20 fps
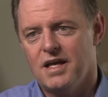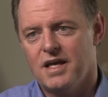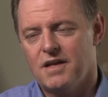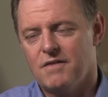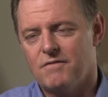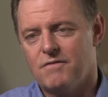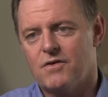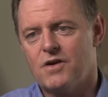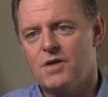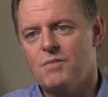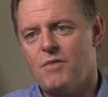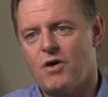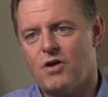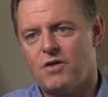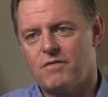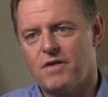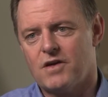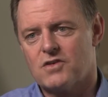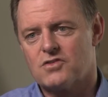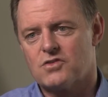in a very
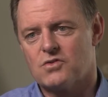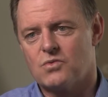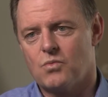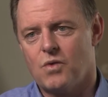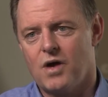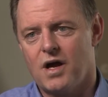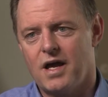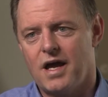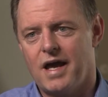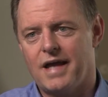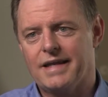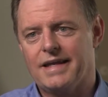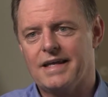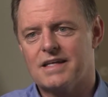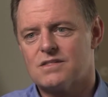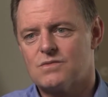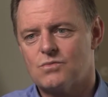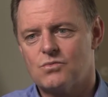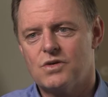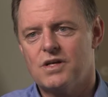motivational way and
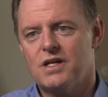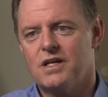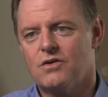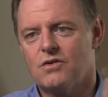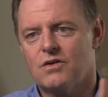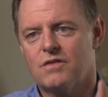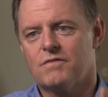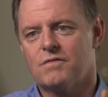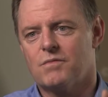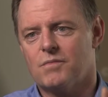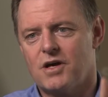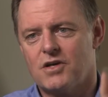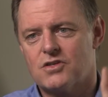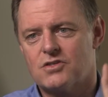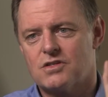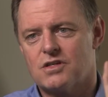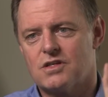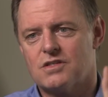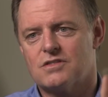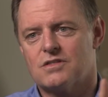get some really good
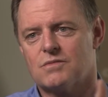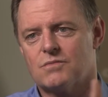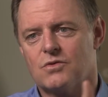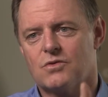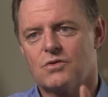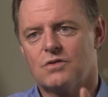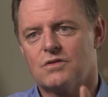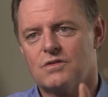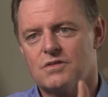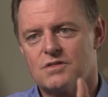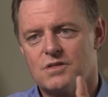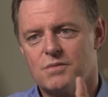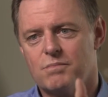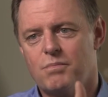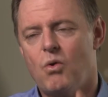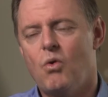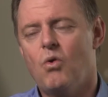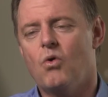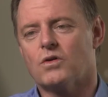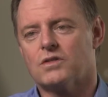information and some good
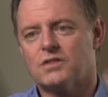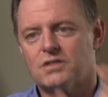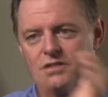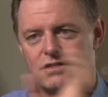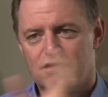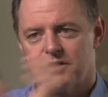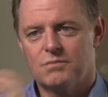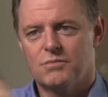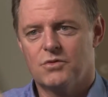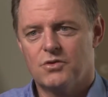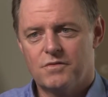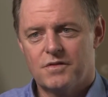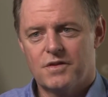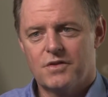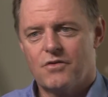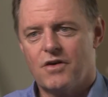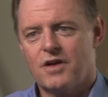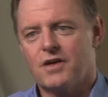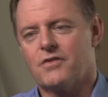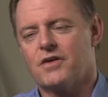support to move in
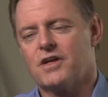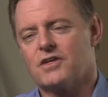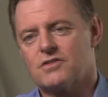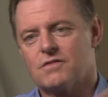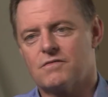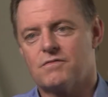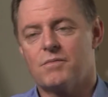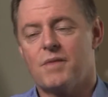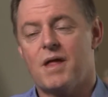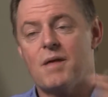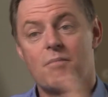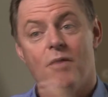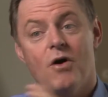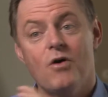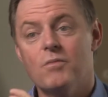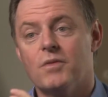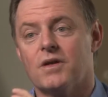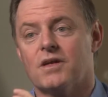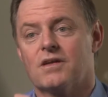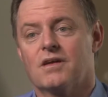the right direction from that
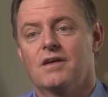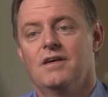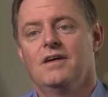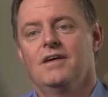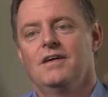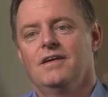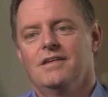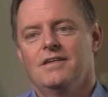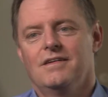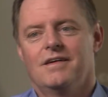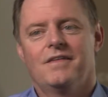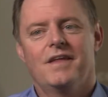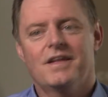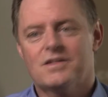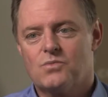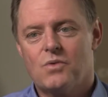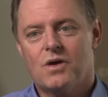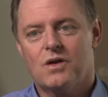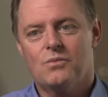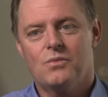moment. And
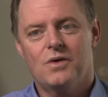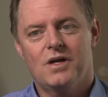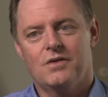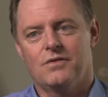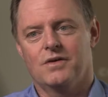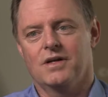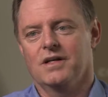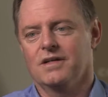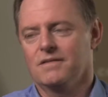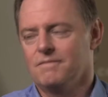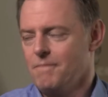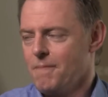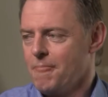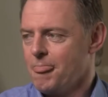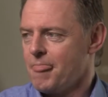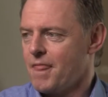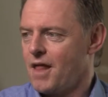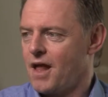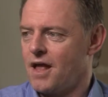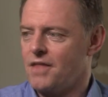that's one-on-one, really.
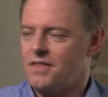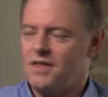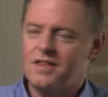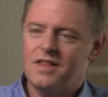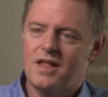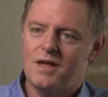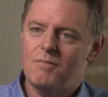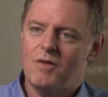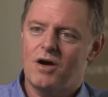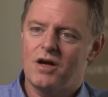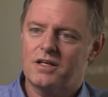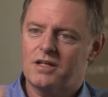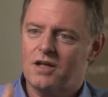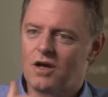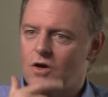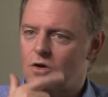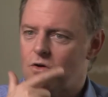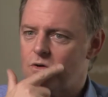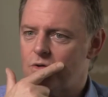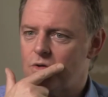And then they might
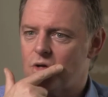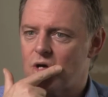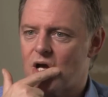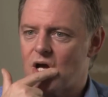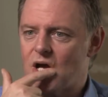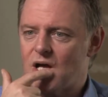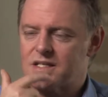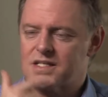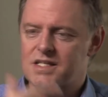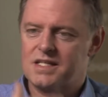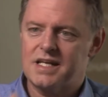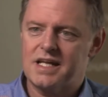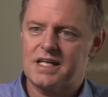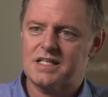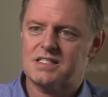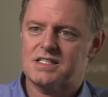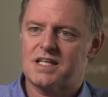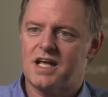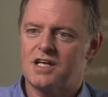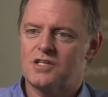go to the
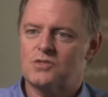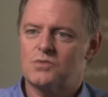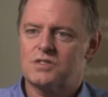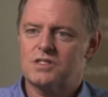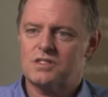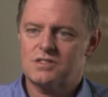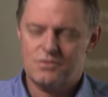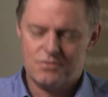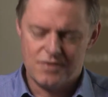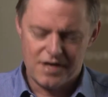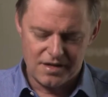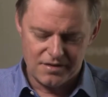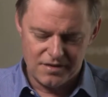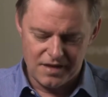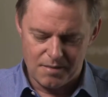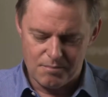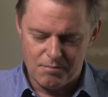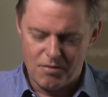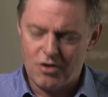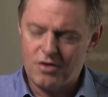next stage, which is around
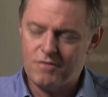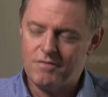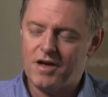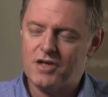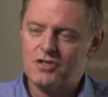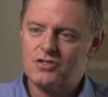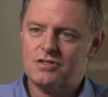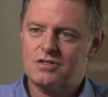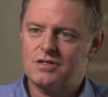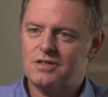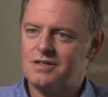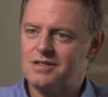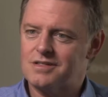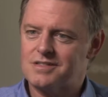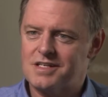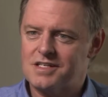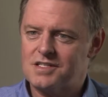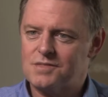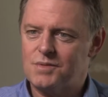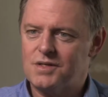that motivation and
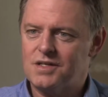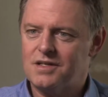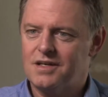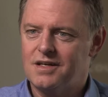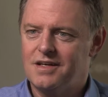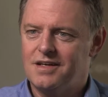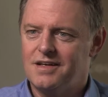assessment.